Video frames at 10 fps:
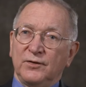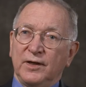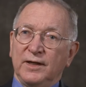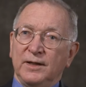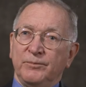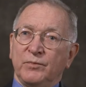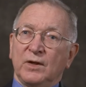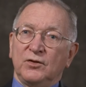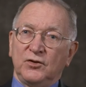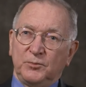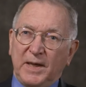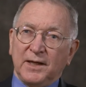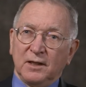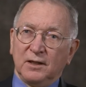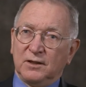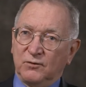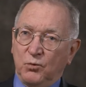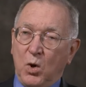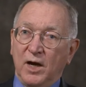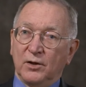as a speculative
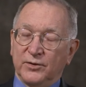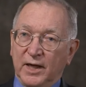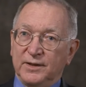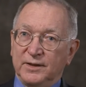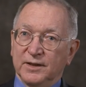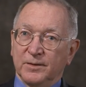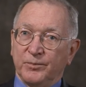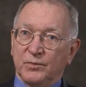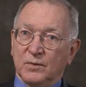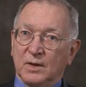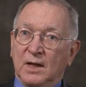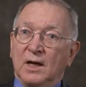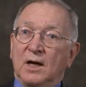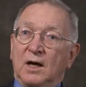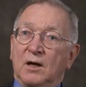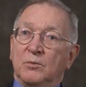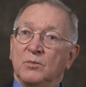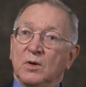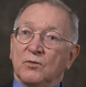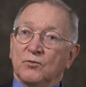wild idea.
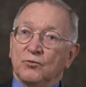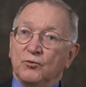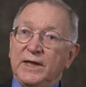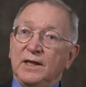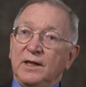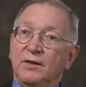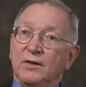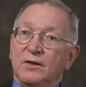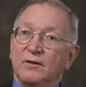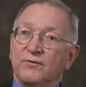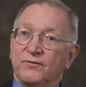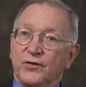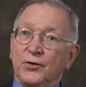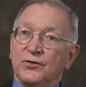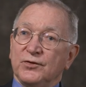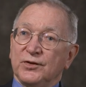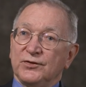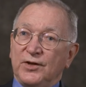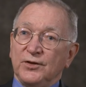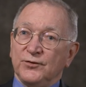Um, really, the first
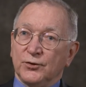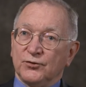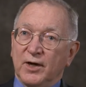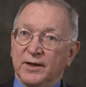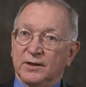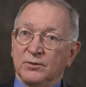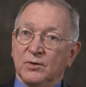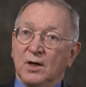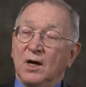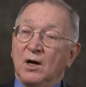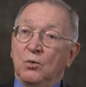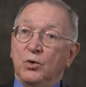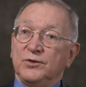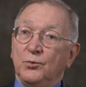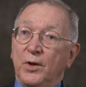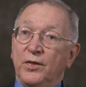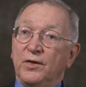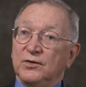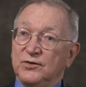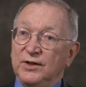successful trial was with
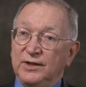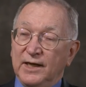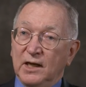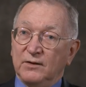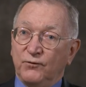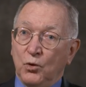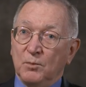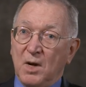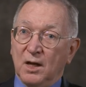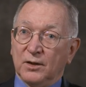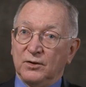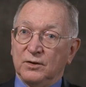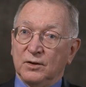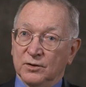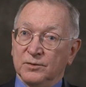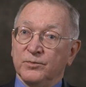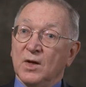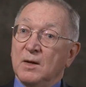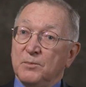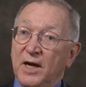the CTLA4 molecule,
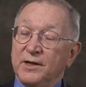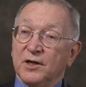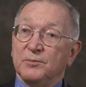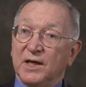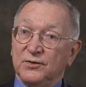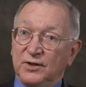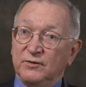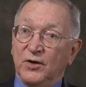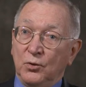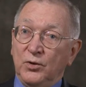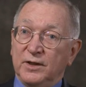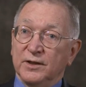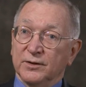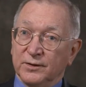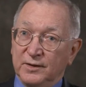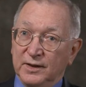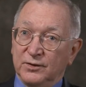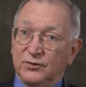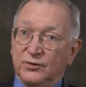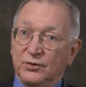pioneered by Steve Hodi here at the
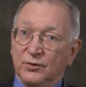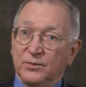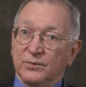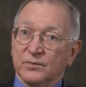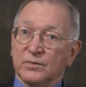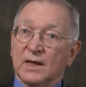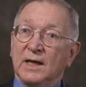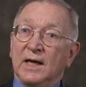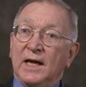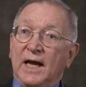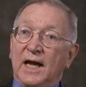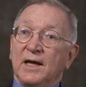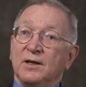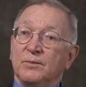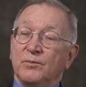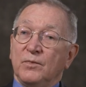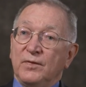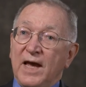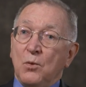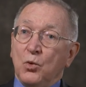Institute. And
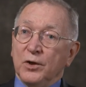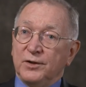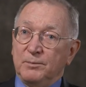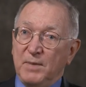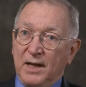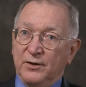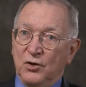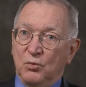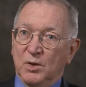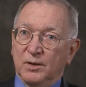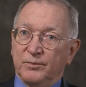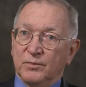that worked in melanoma.